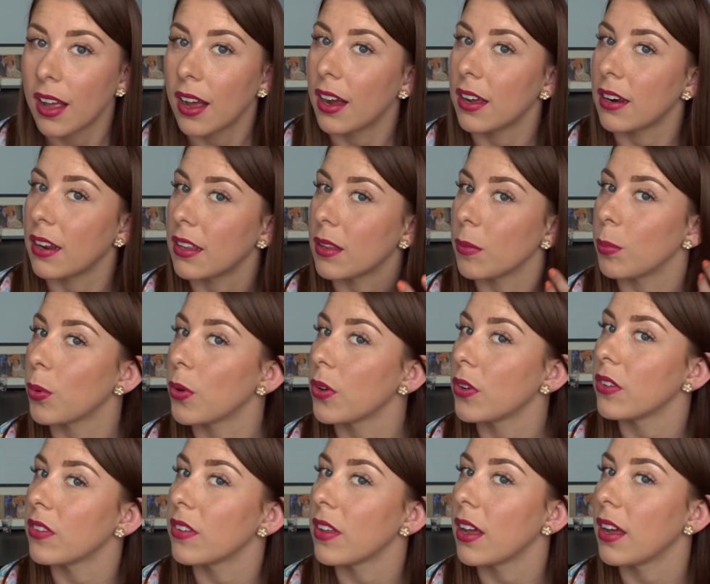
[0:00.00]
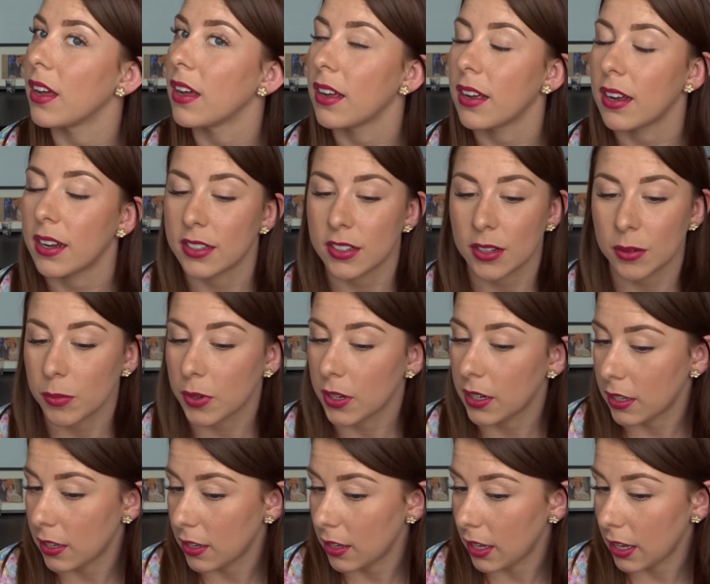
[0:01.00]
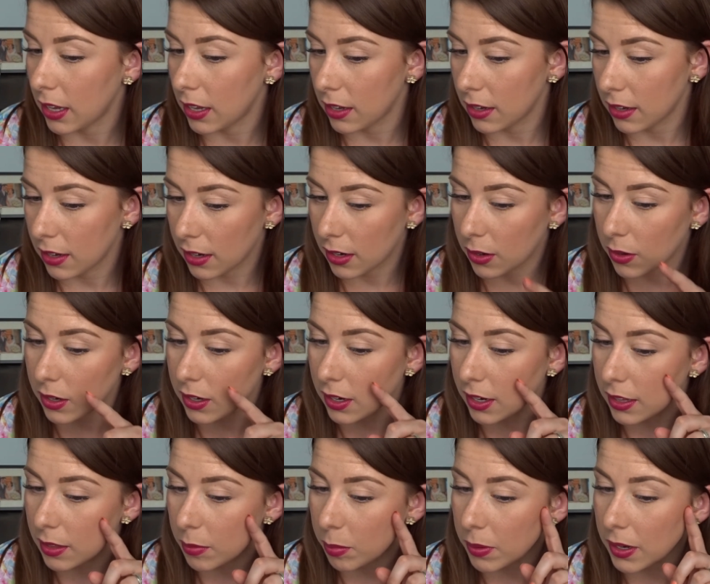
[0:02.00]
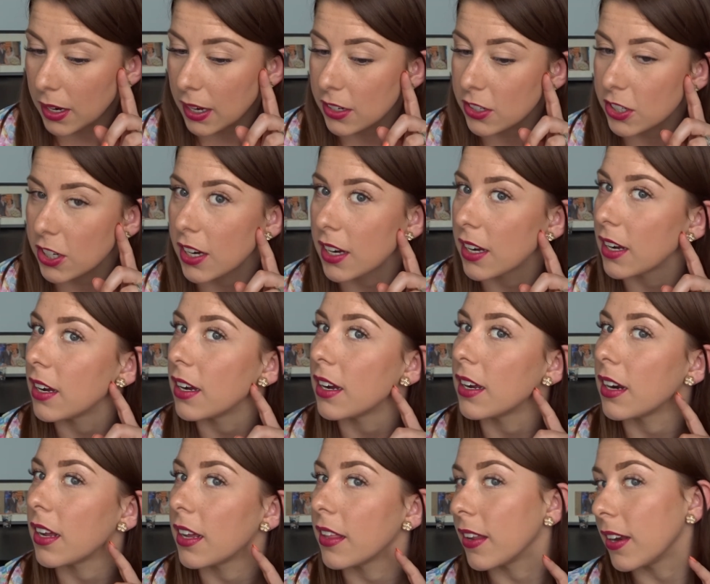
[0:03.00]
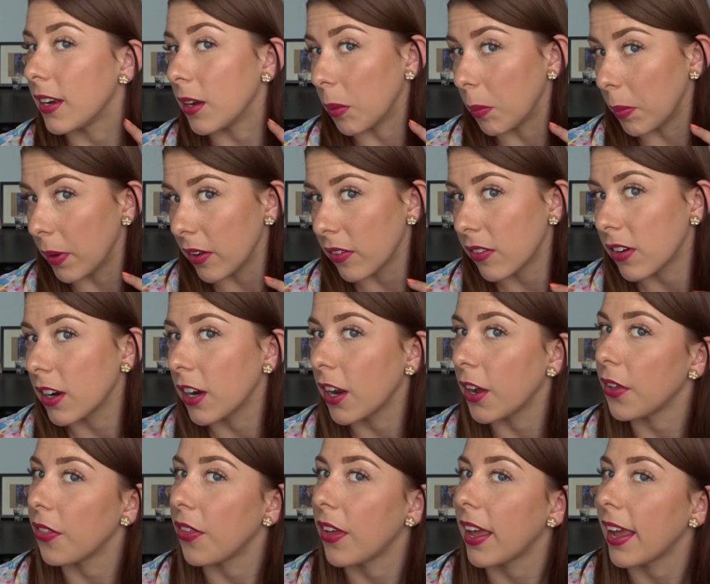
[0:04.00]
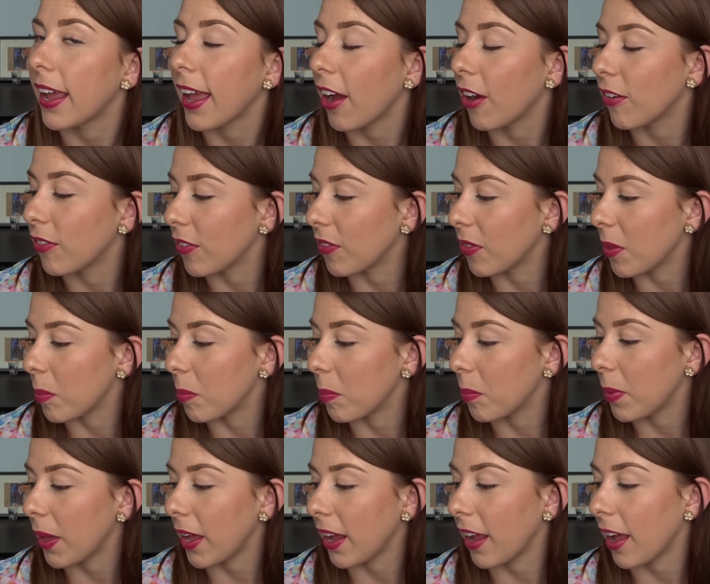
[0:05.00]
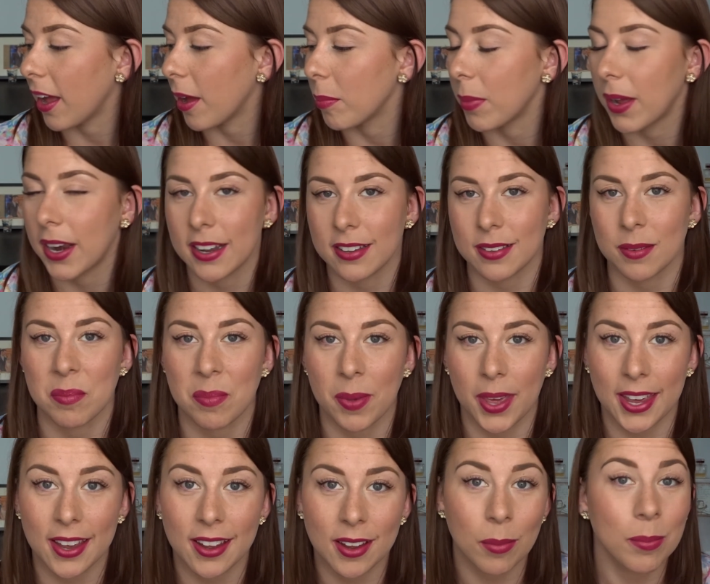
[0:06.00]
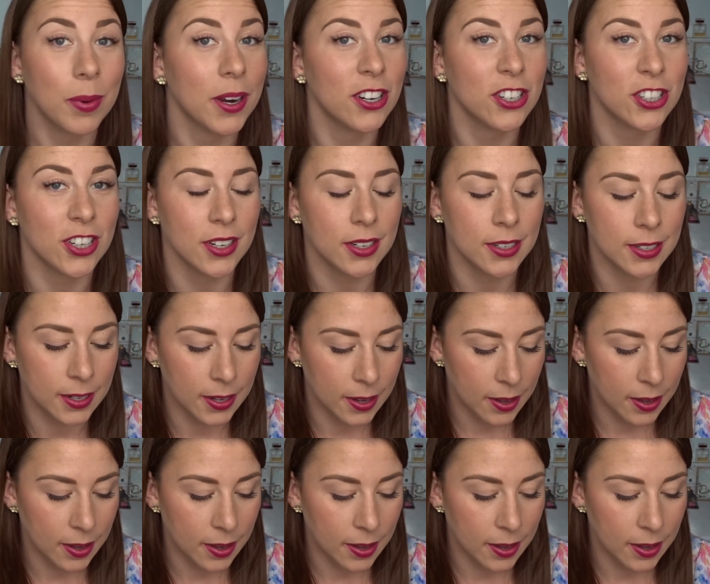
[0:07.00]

I like the bronzer, I don't mind I quite like the blusher, I like the little bit of glow that you get off of the Pearlescent pink blusher.